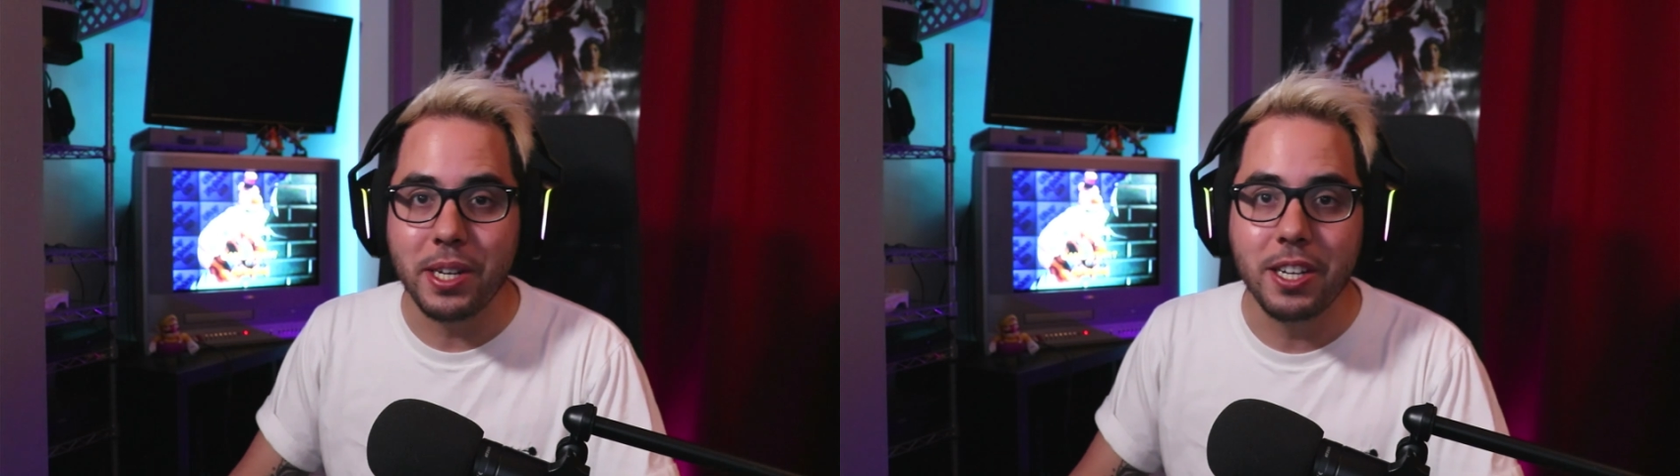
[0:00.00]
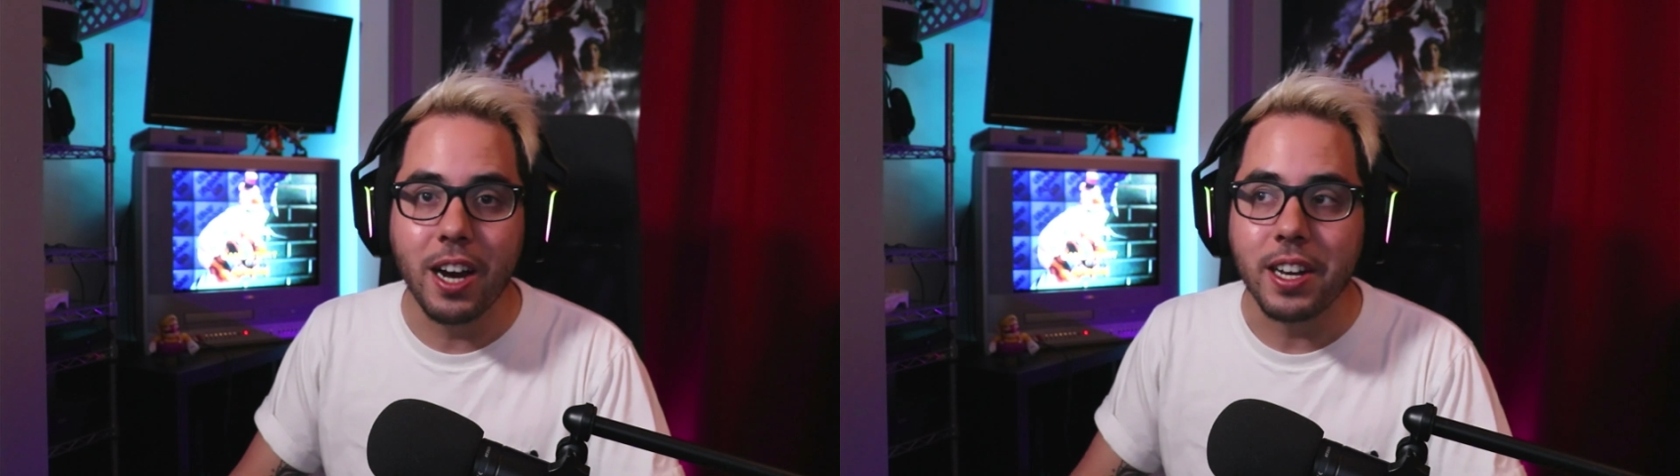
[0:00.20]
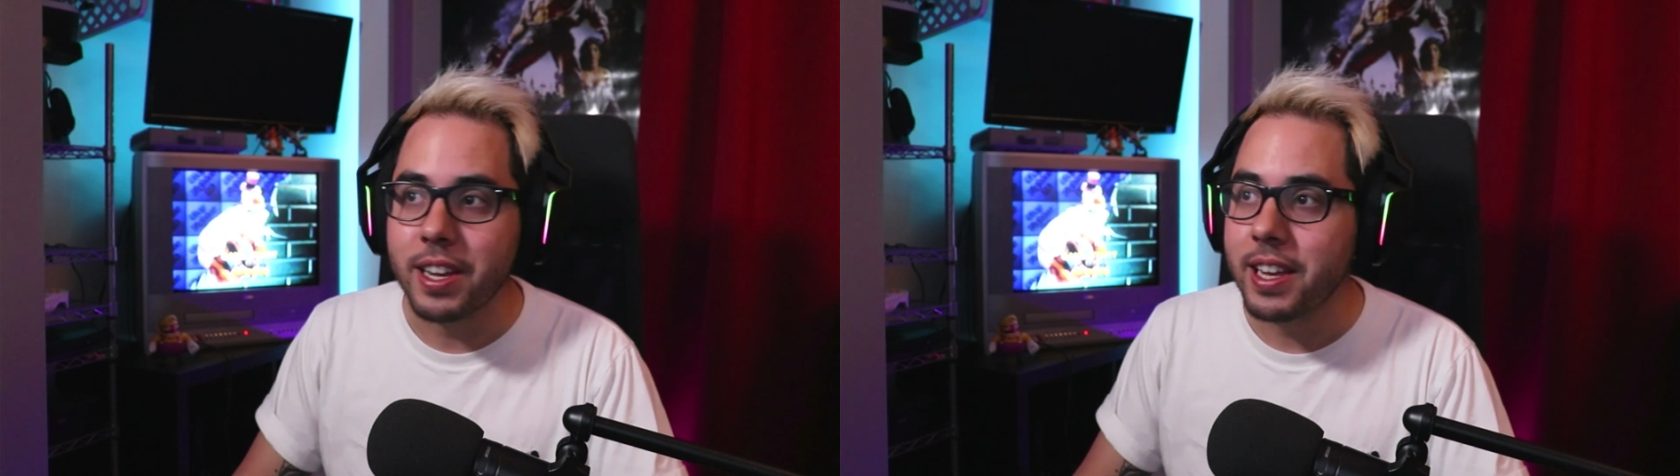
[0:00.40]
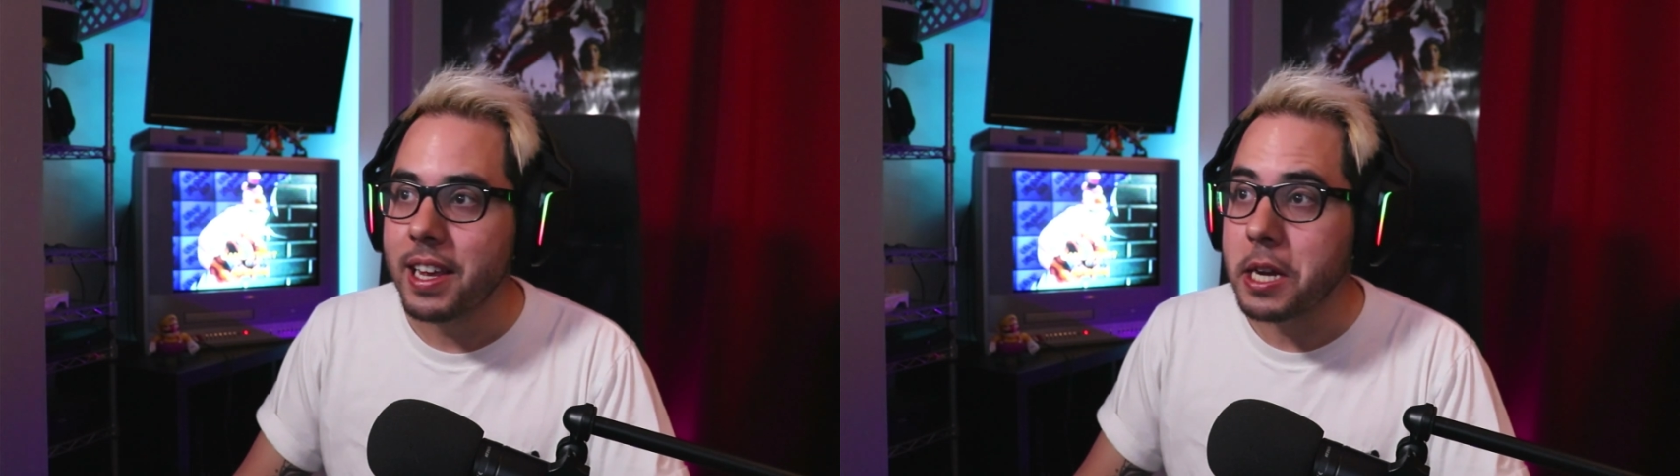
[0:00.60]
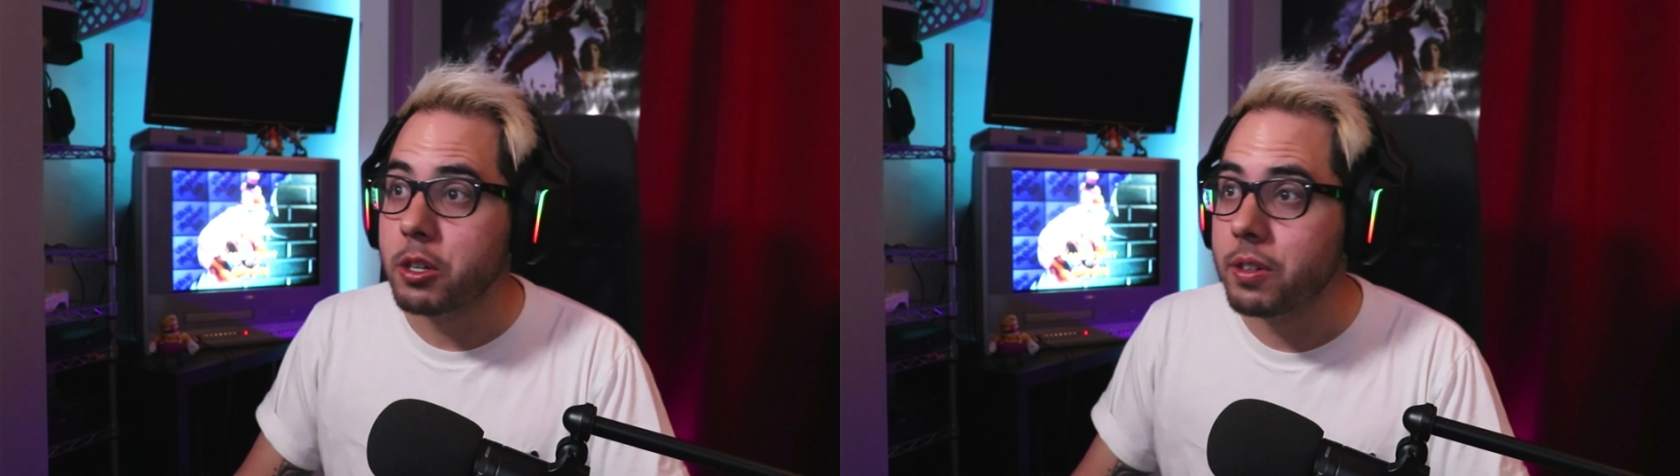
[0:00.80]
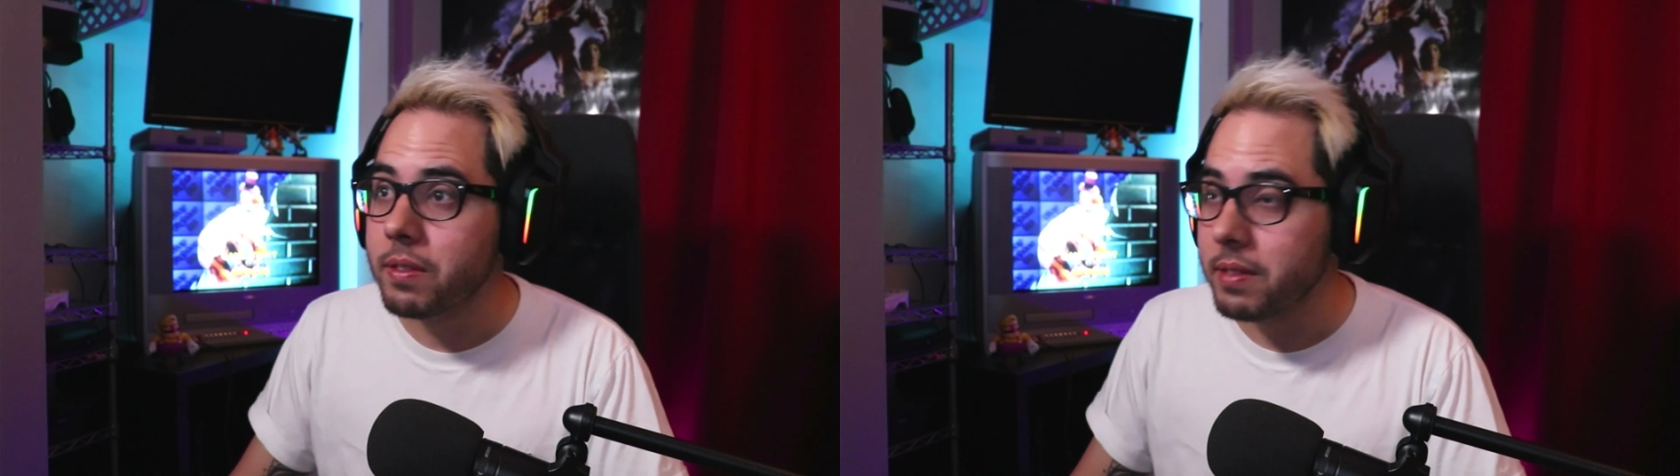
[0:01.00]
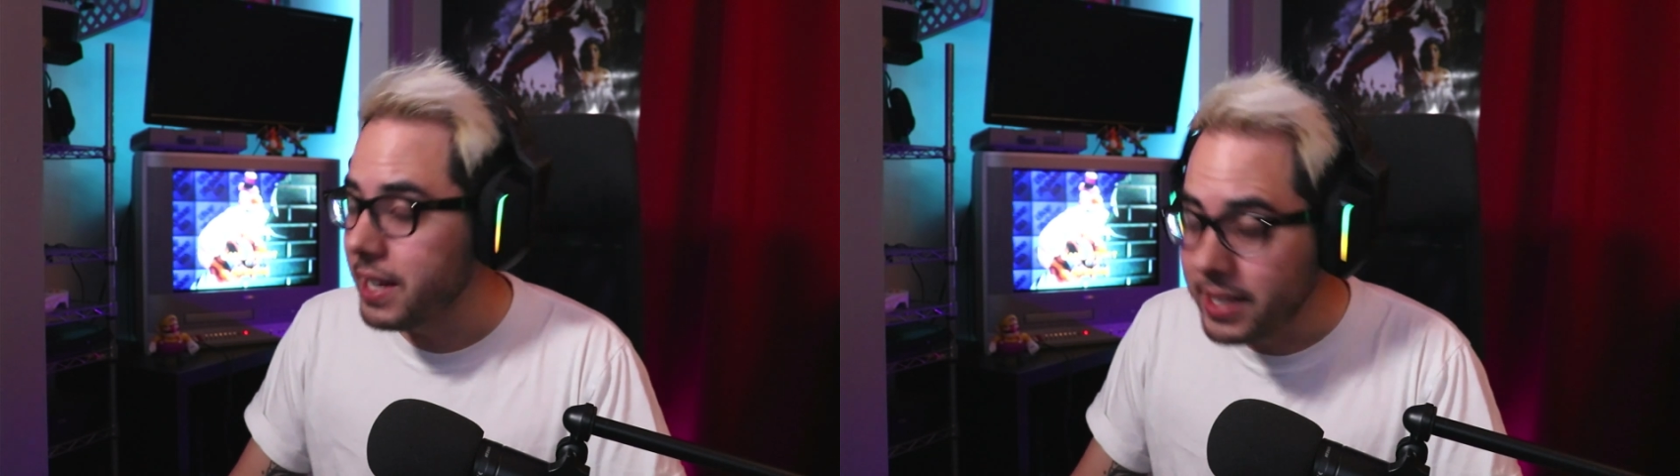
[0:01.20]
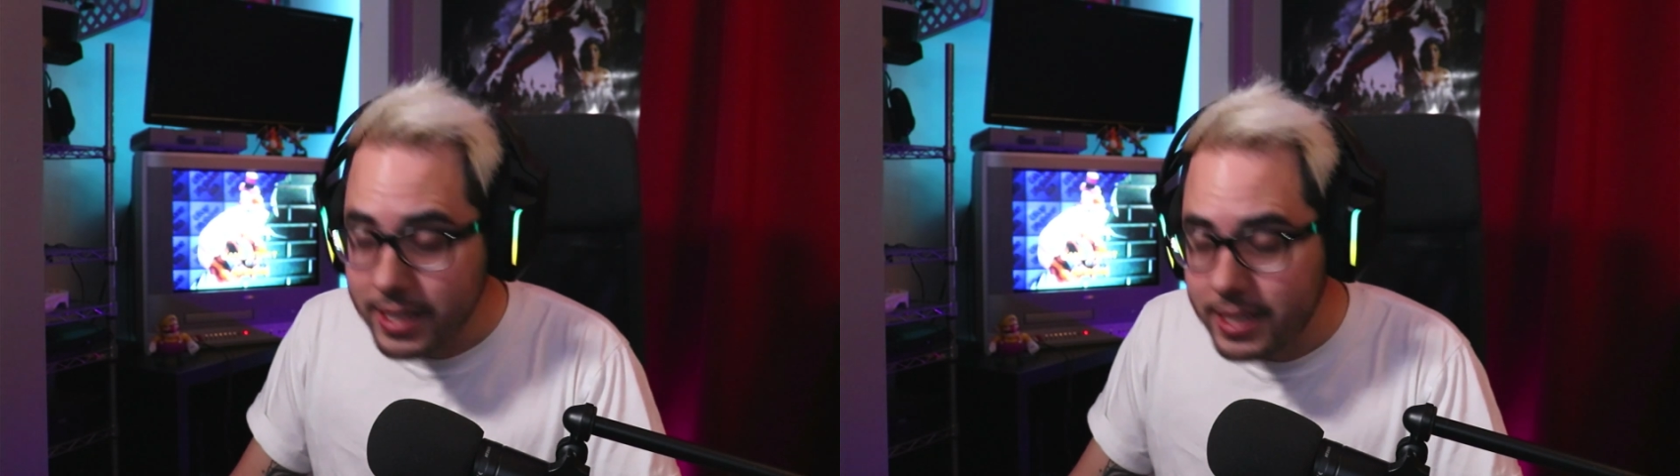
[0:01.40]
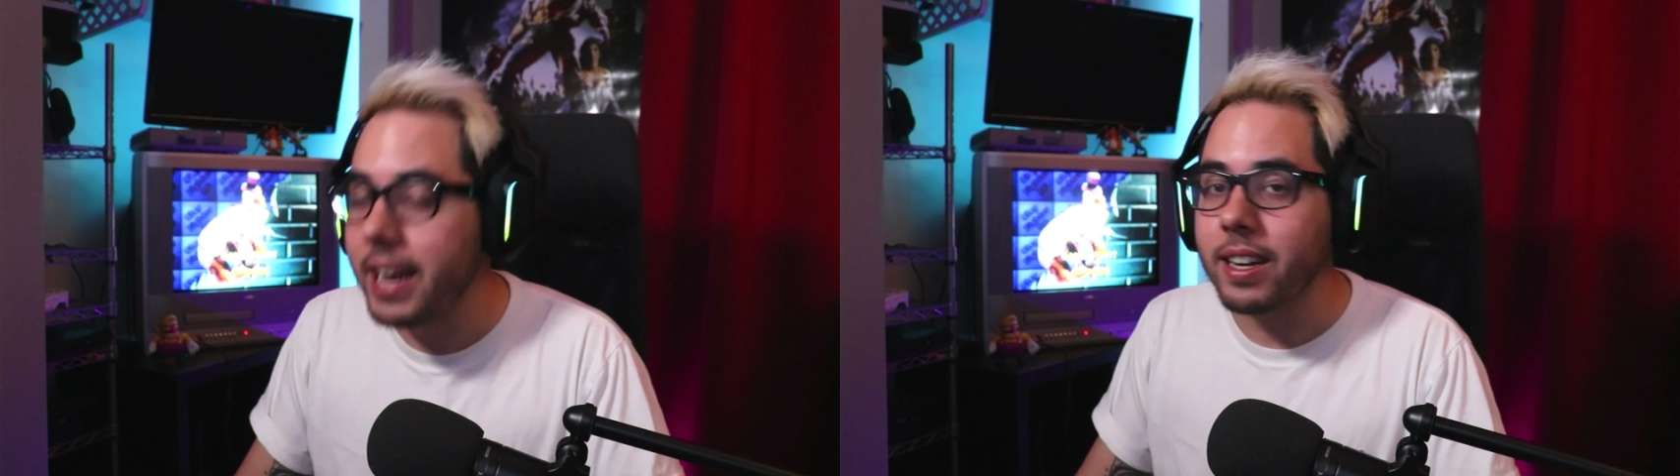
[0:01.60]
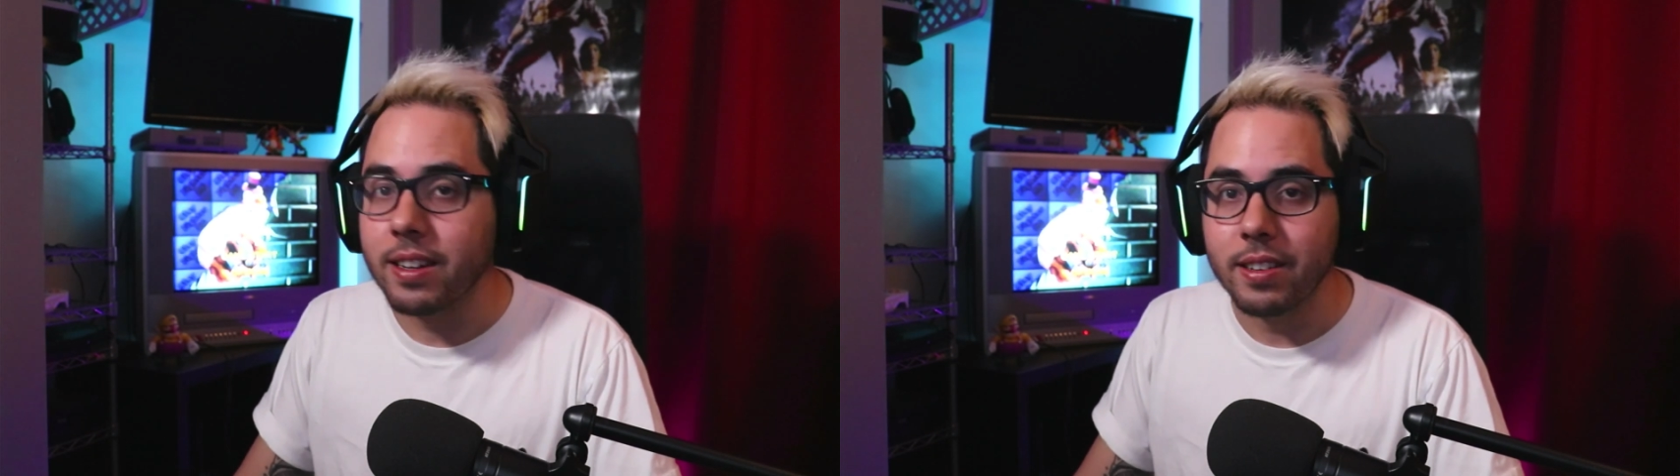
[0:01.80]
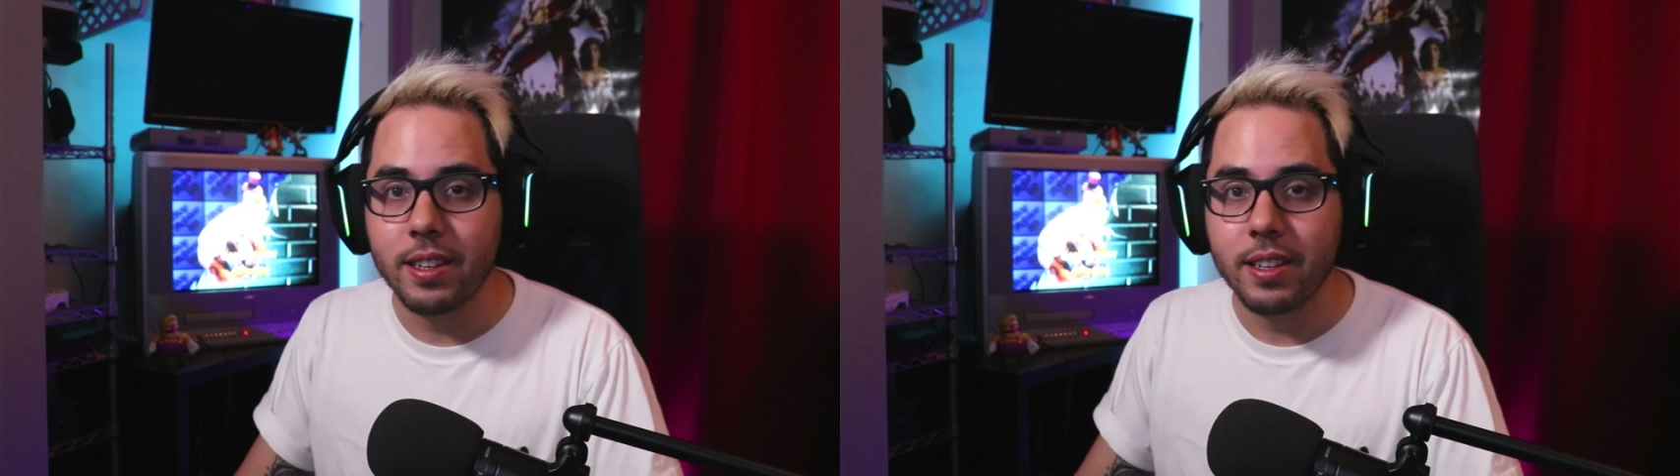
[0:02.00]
got insane.